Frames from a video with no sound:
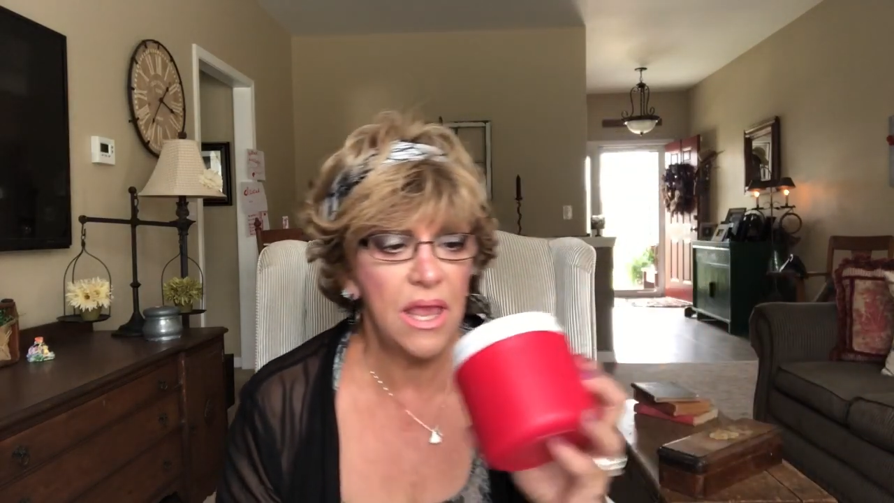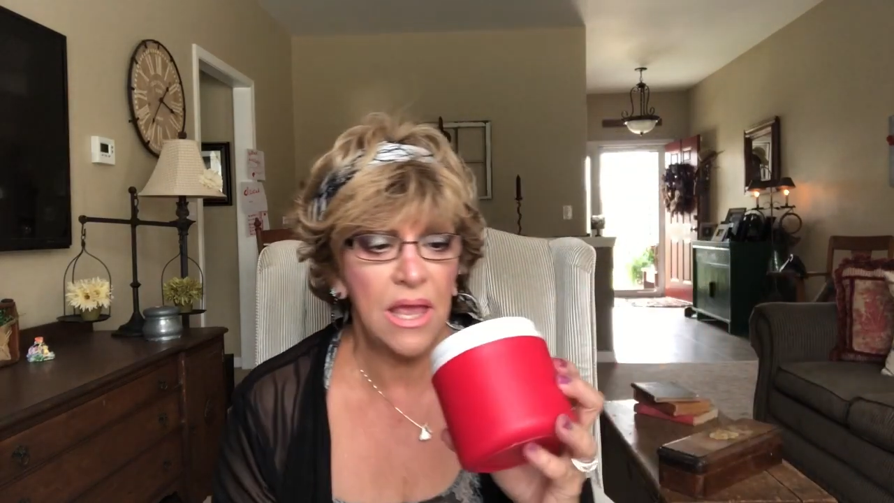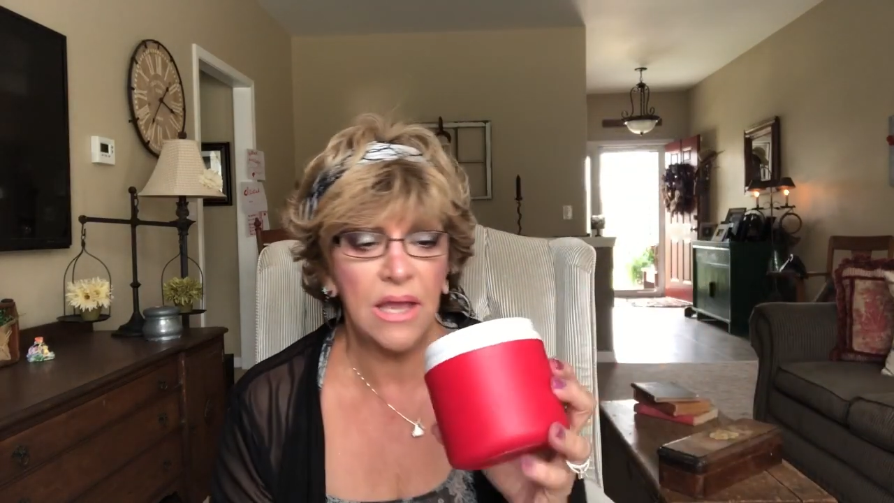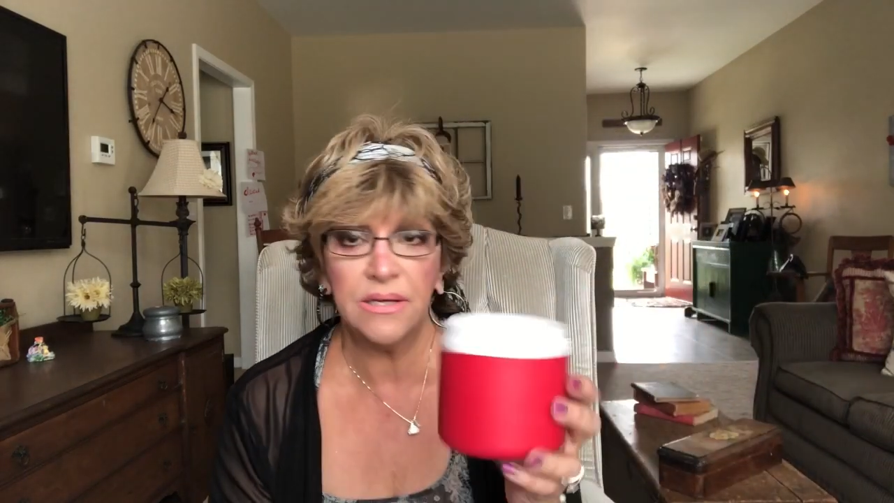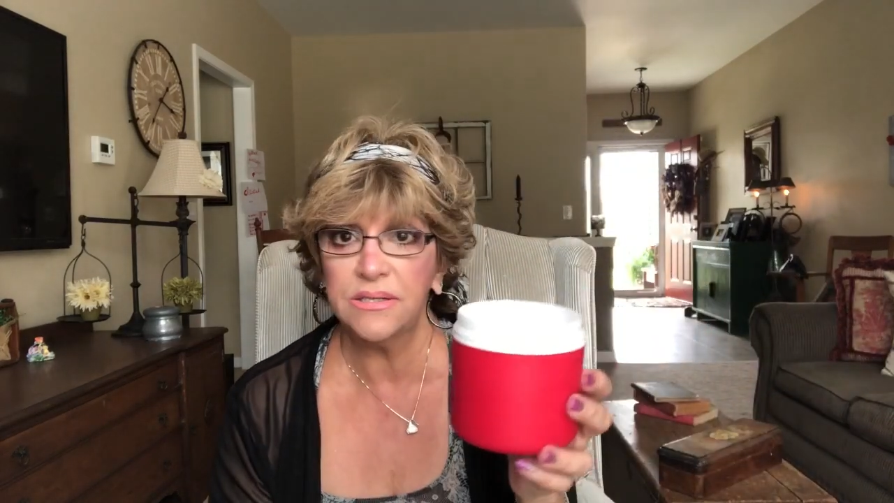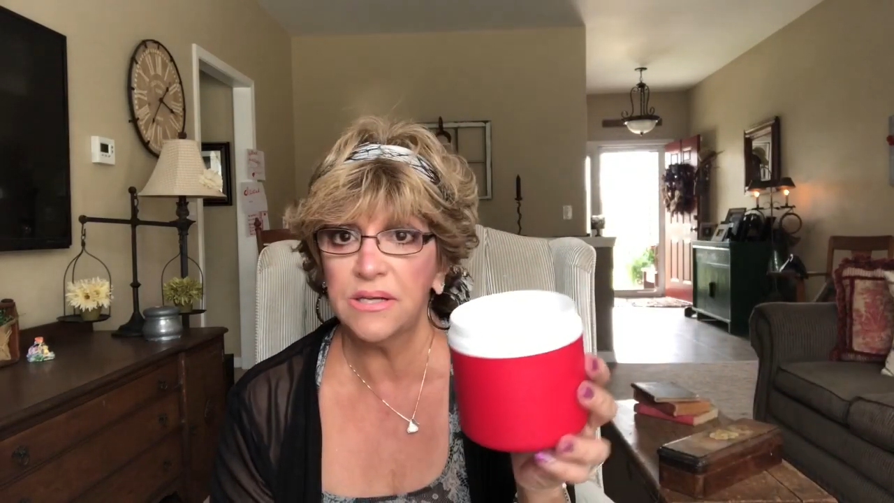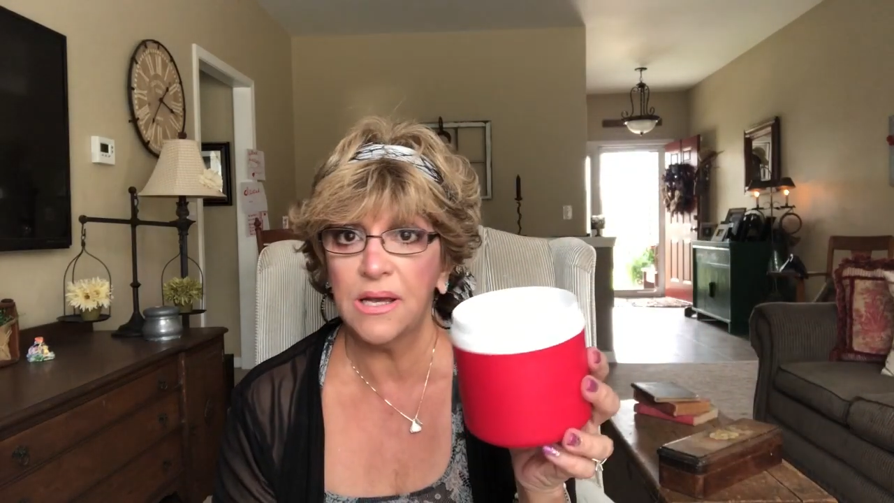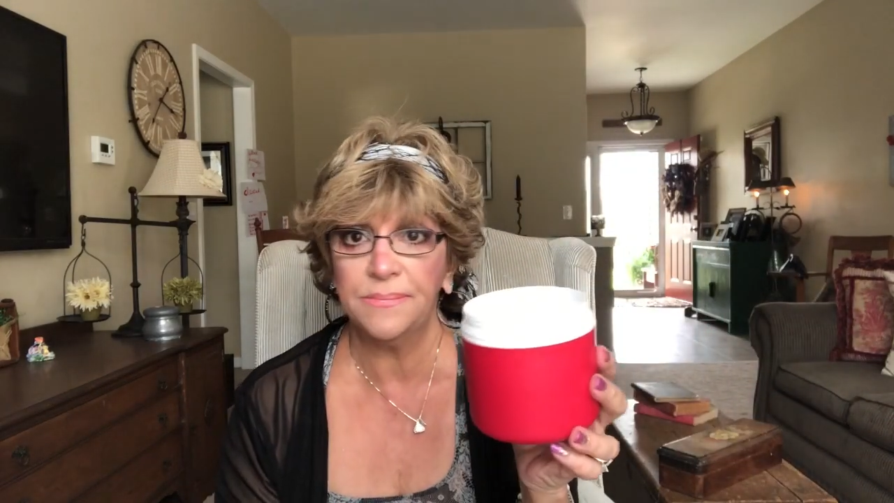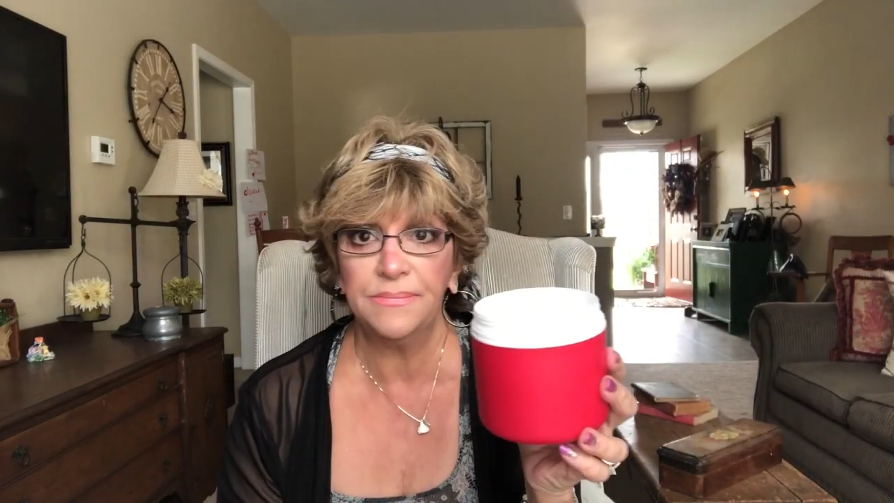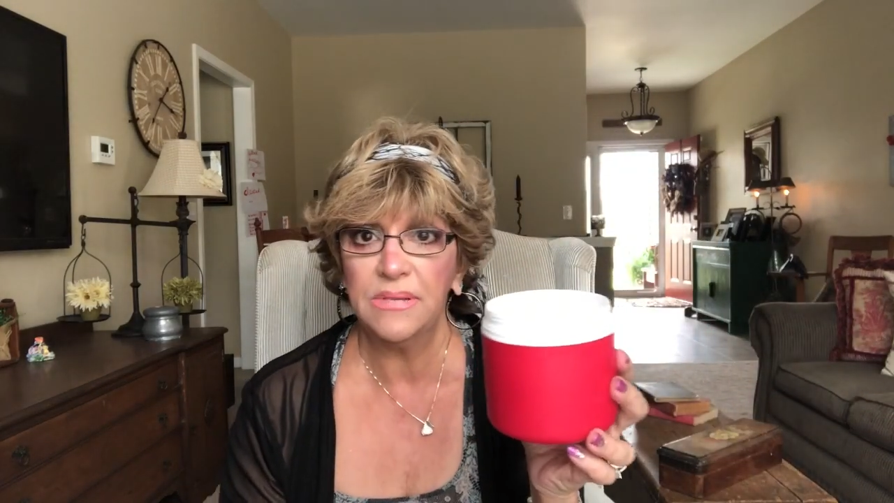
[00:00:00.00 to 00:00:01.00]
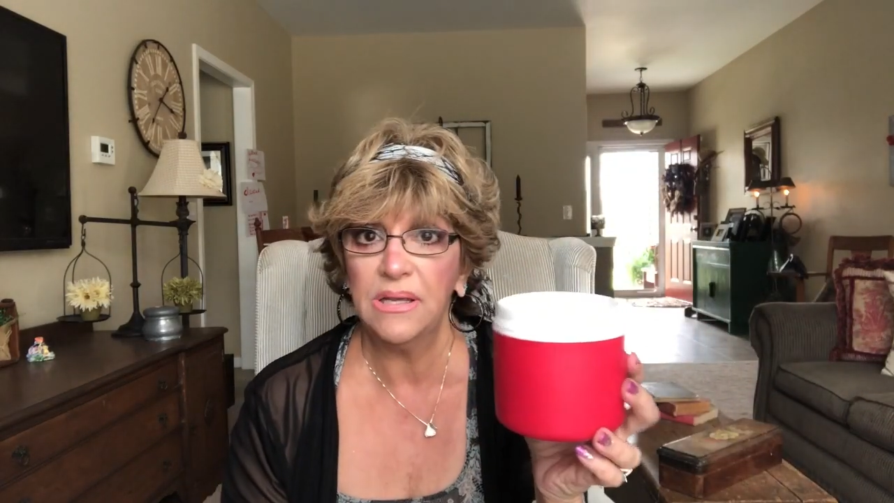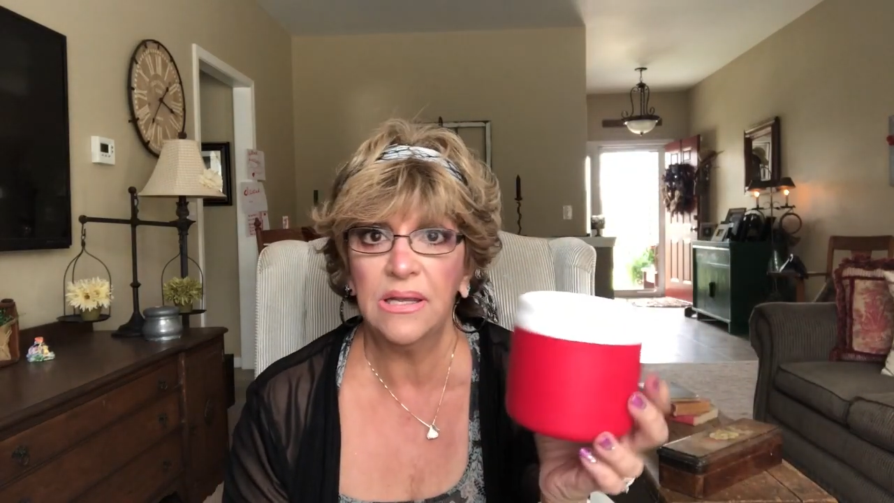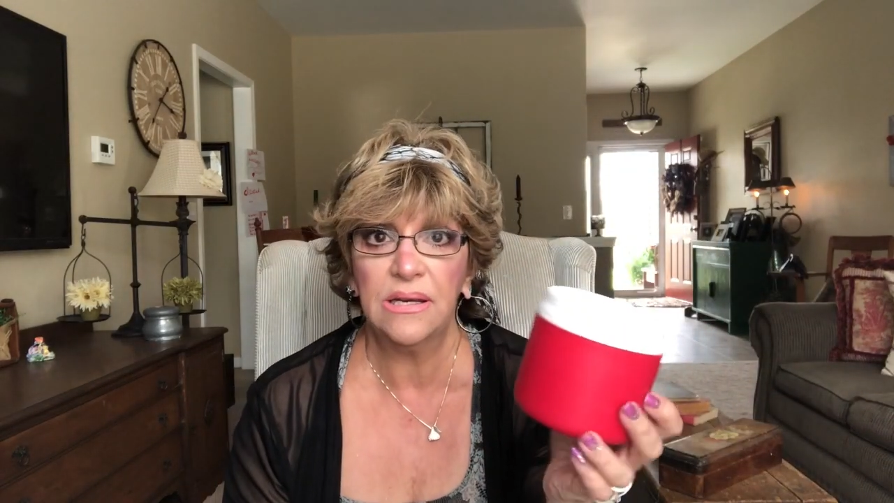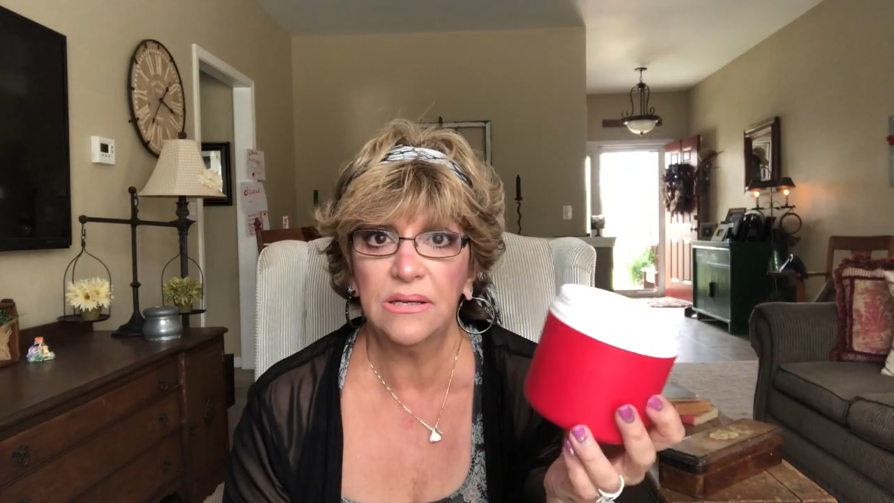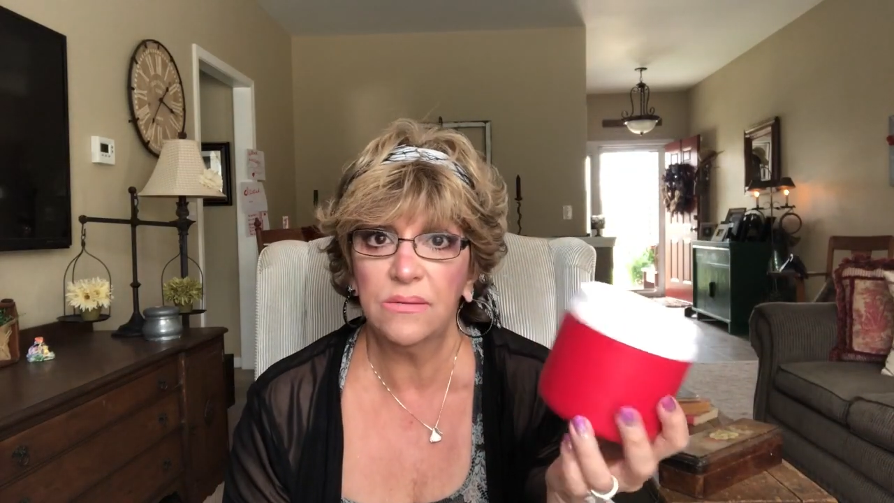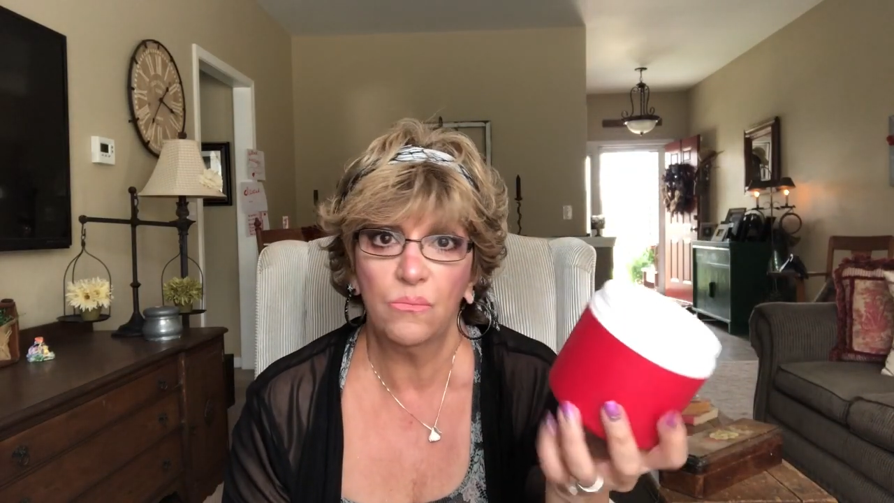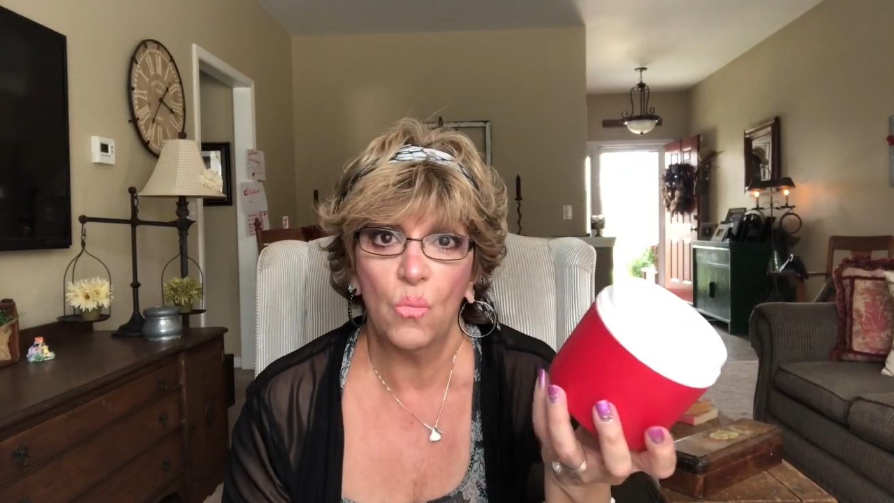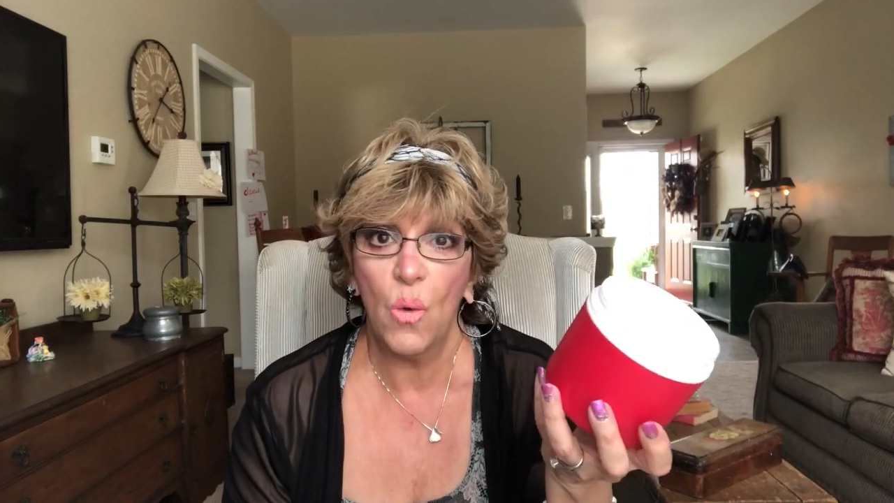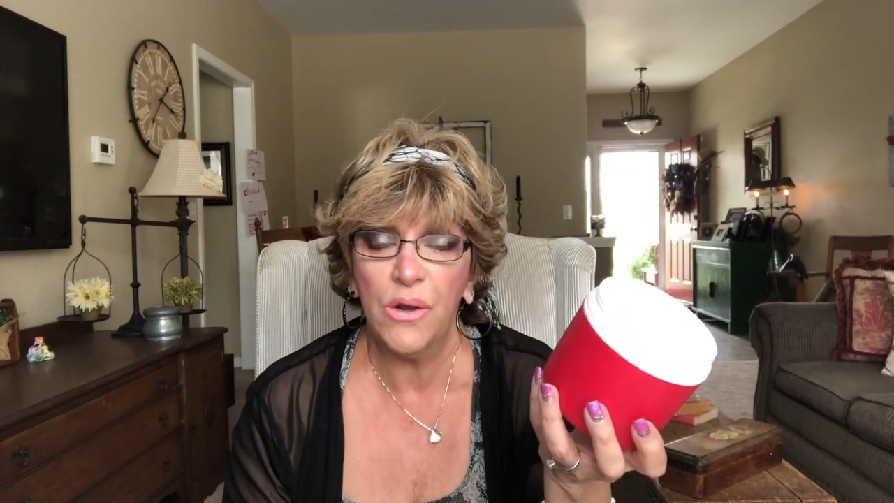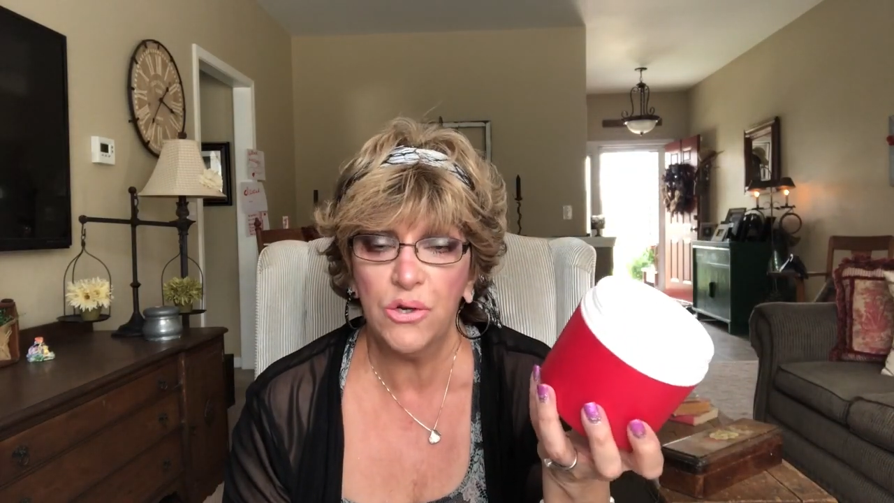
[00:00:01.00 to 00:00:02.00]
and
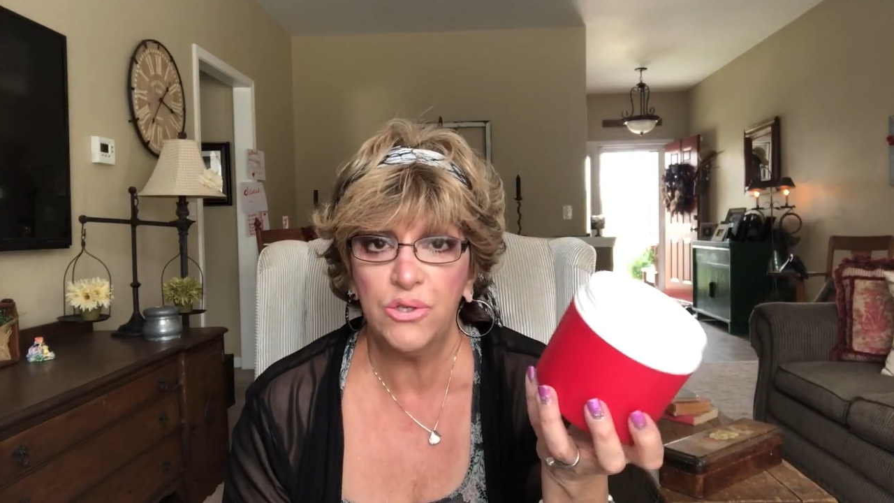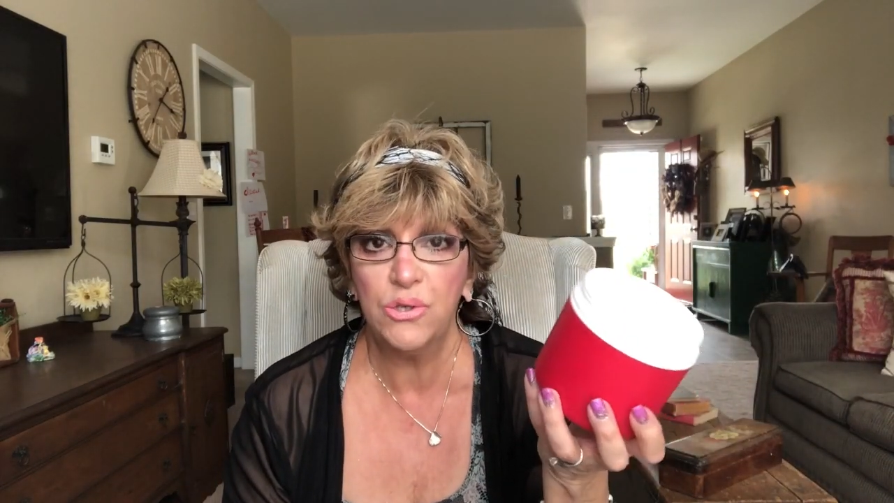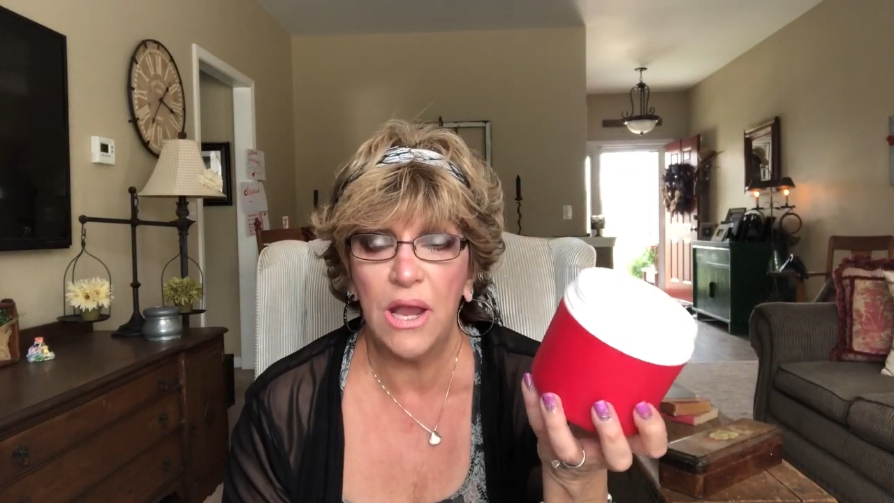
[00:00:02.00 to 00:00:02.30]
one or two,